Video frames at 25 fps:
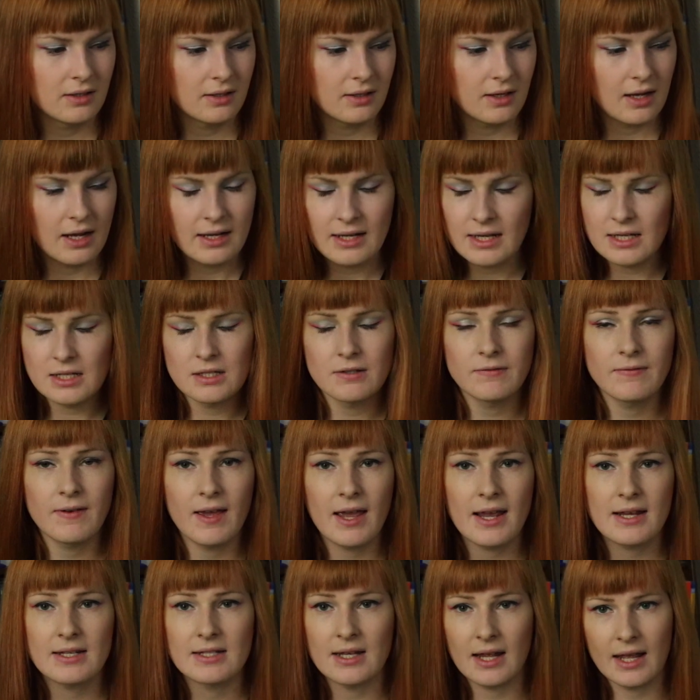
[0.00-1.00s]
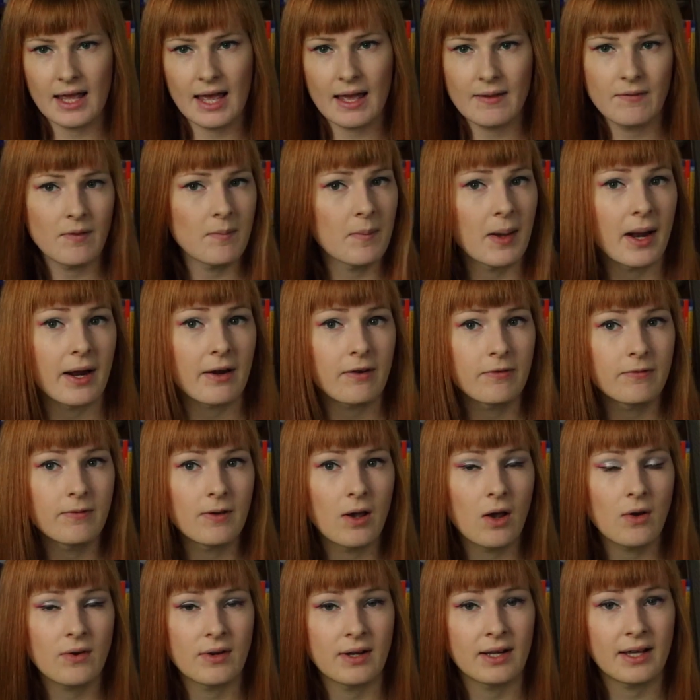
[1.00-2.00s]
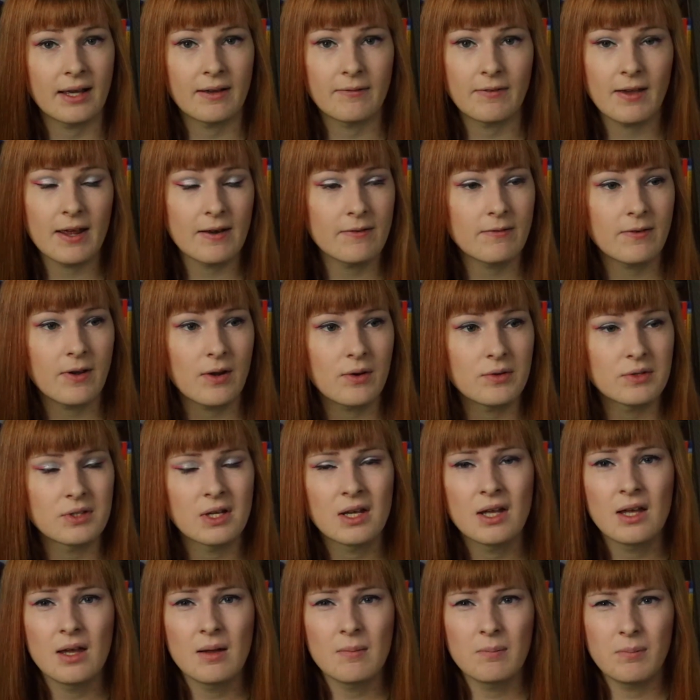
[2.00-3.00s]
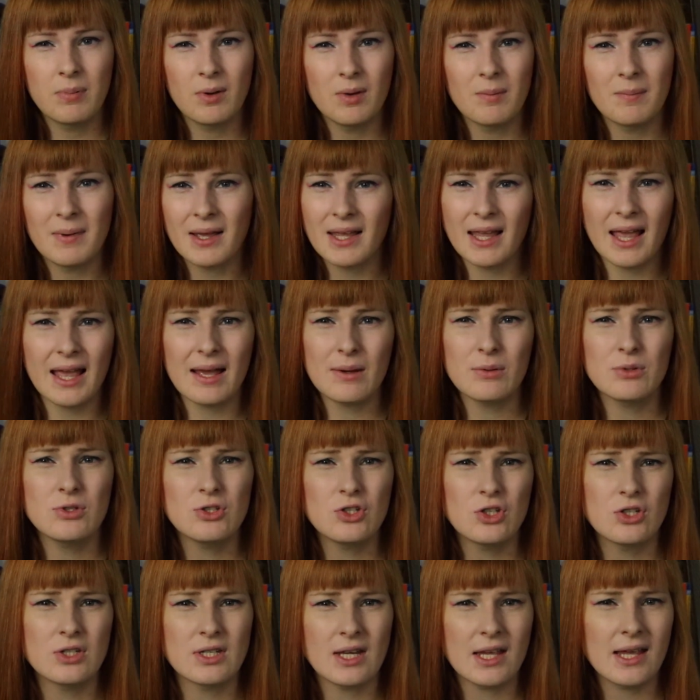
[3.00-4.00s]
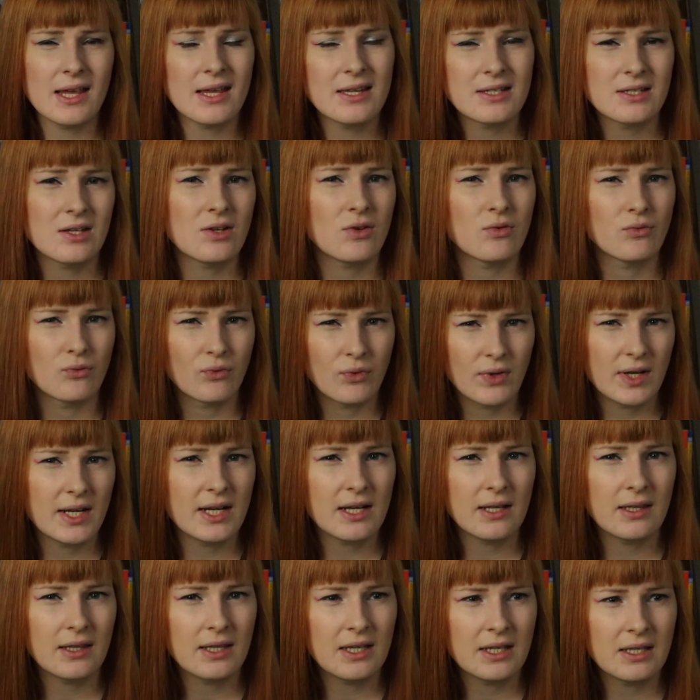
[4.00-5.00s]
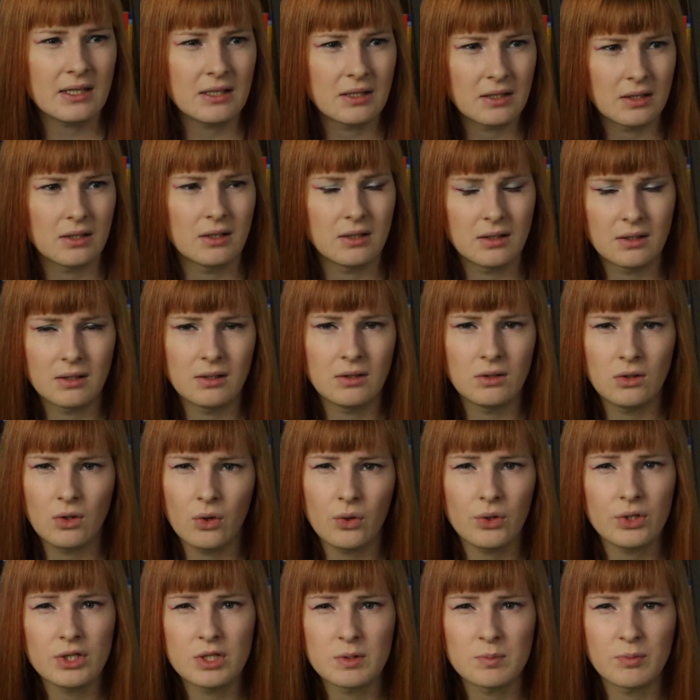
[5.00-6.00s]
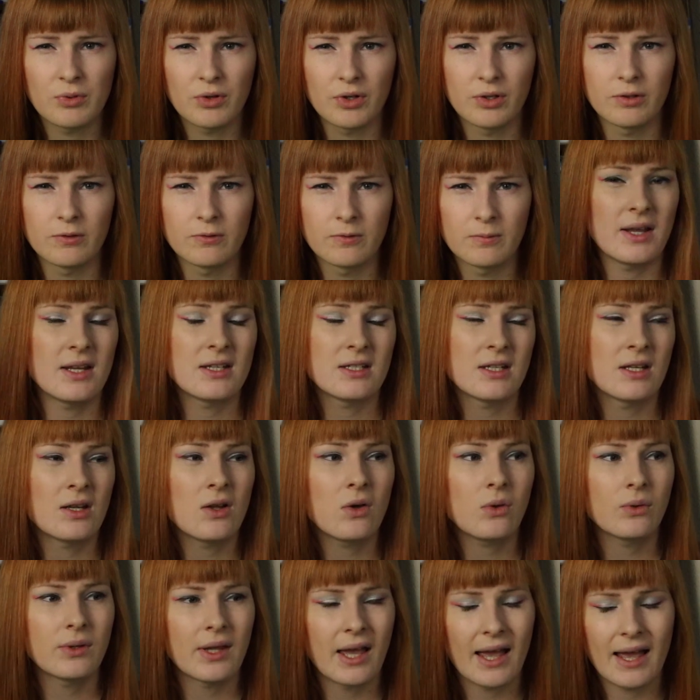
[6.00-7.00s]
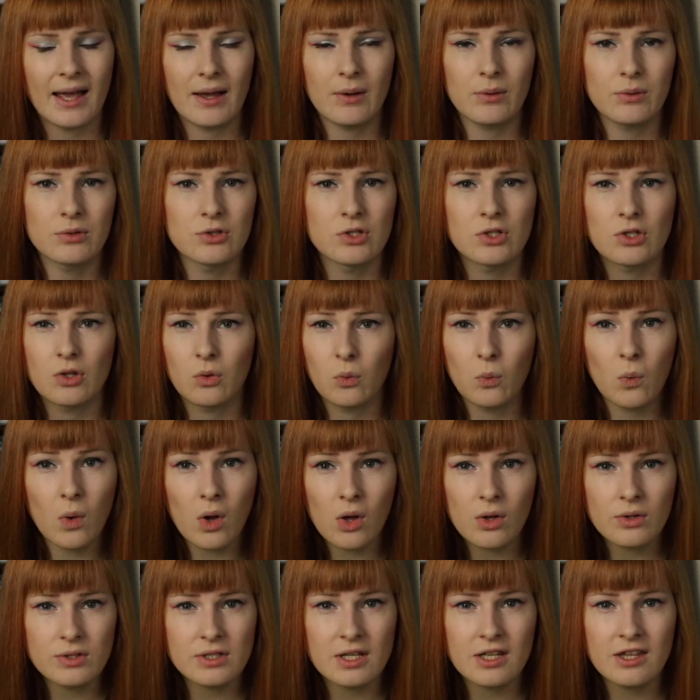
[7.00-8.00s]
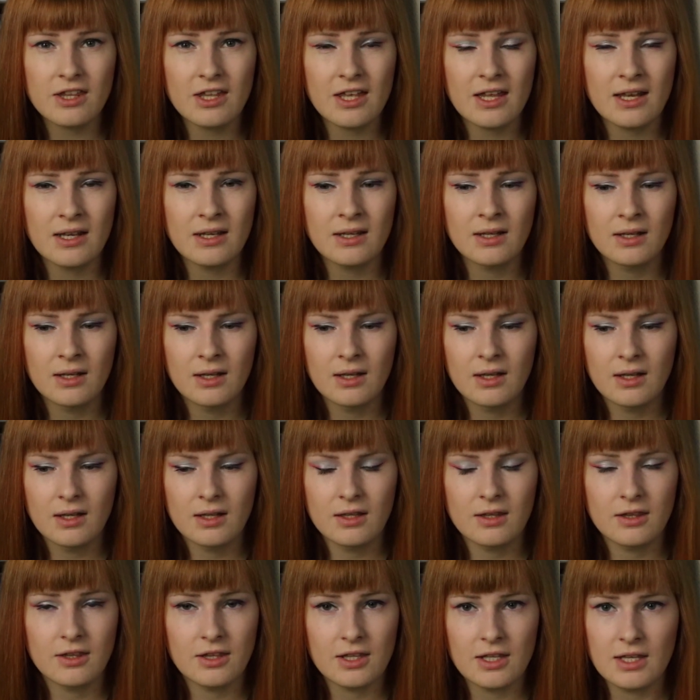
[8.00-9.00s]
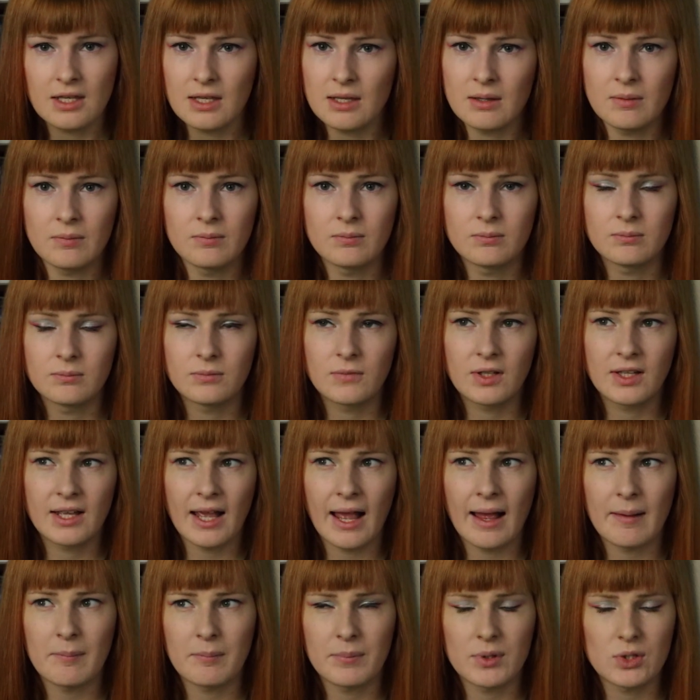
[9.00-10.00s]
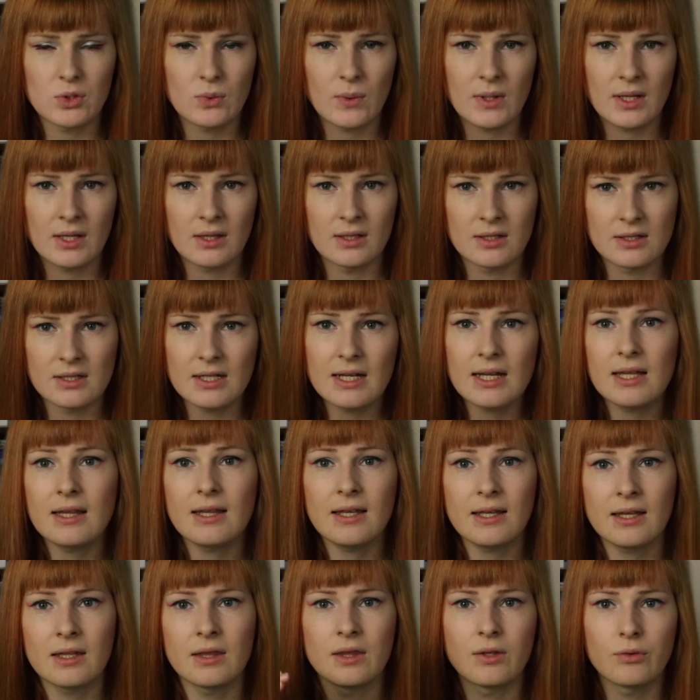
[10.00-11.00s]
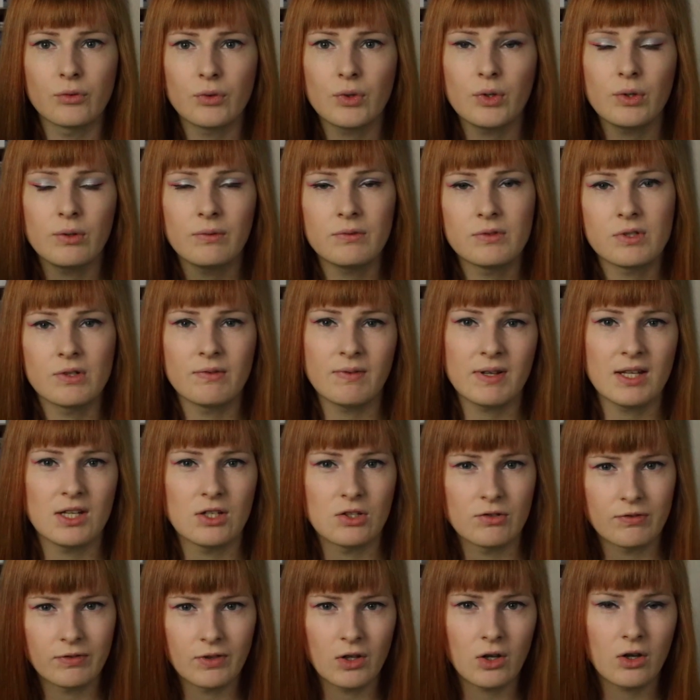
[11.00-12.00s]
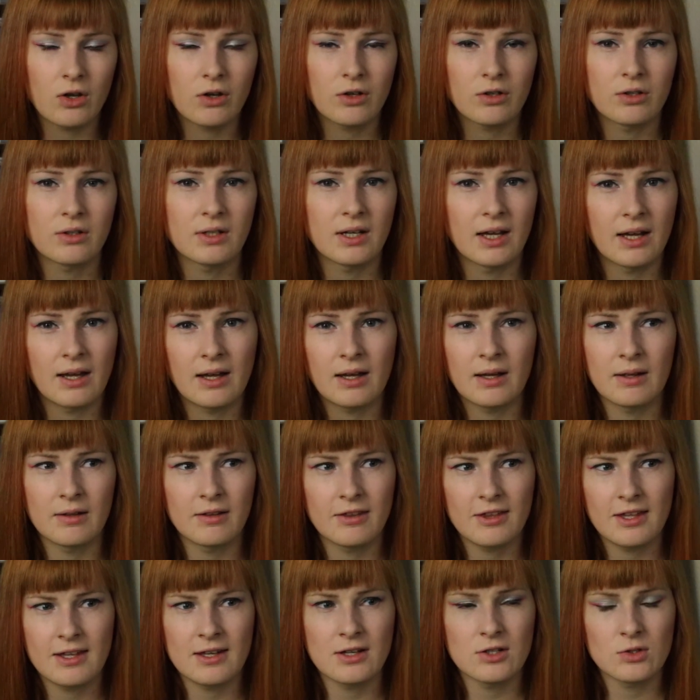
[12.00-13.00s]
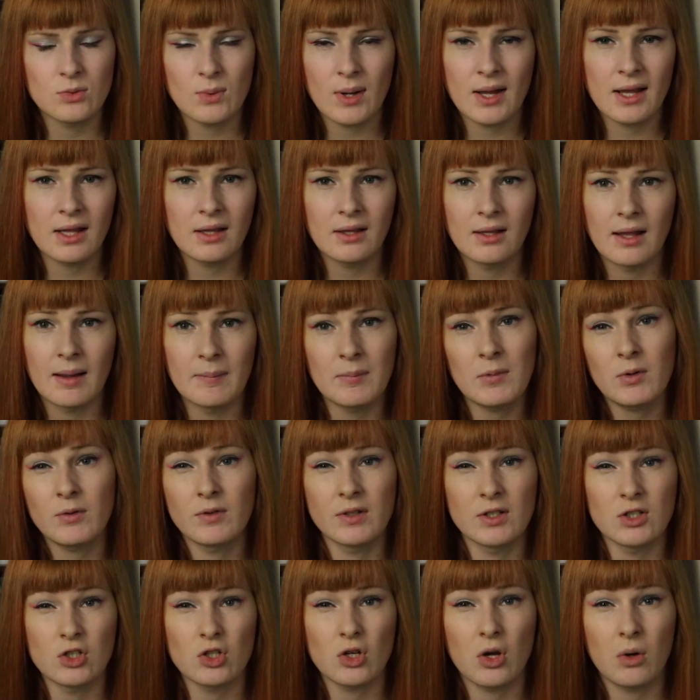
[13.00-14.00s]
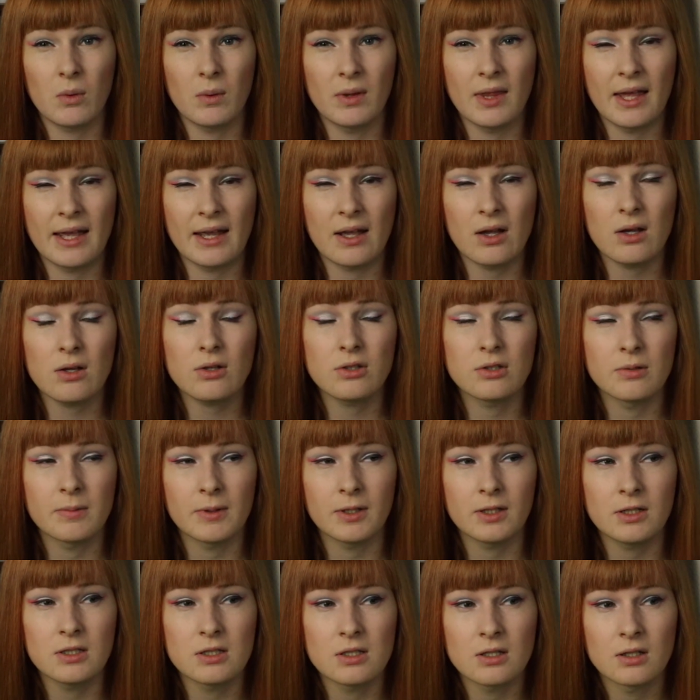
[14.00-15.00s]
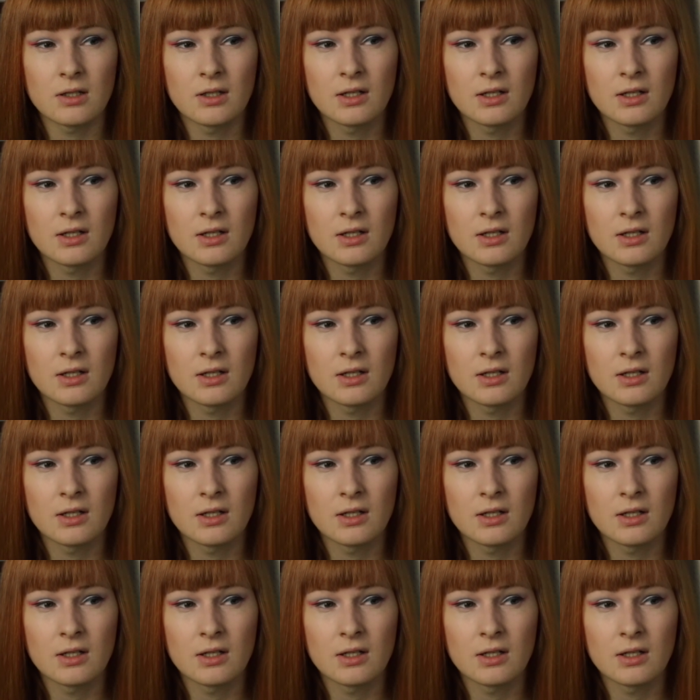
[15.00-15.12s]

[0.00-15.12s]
an interface, I have a microphone, I have headphones, but my house just isn't really noise proof. It's an old house, the walls are thin, the gap between the ceiling and the roofs of each floor are thin as well. I'm not really sure what they're called, to be honest.